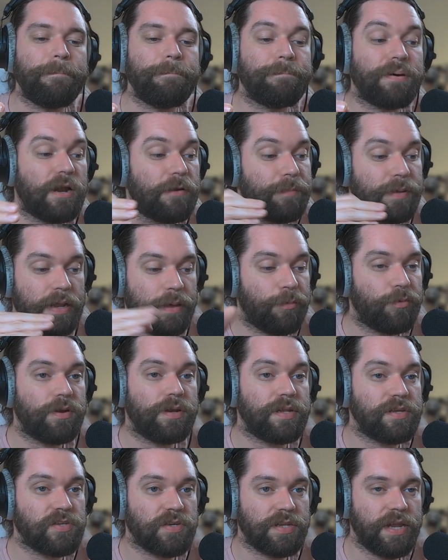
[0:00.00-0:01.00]
But I've been able to
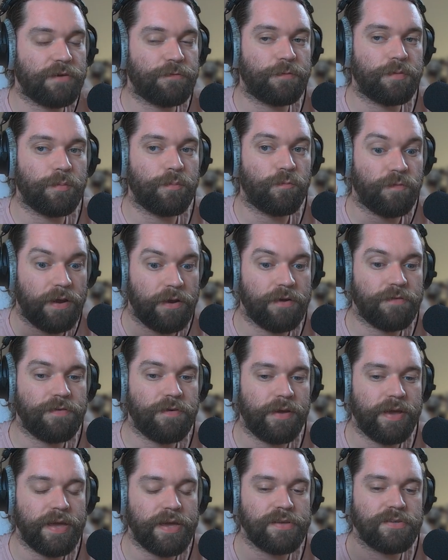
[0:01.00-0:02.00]
disconnect from them very,
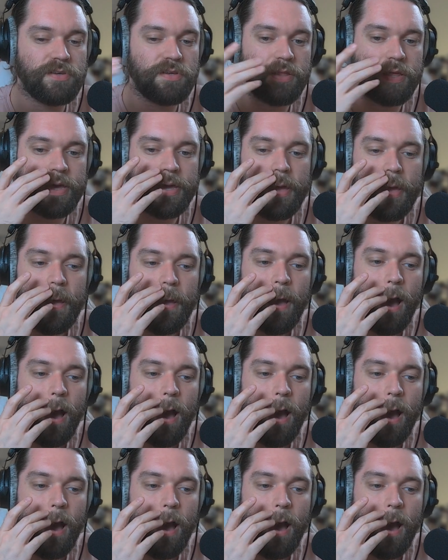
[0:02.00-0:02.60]
very easily.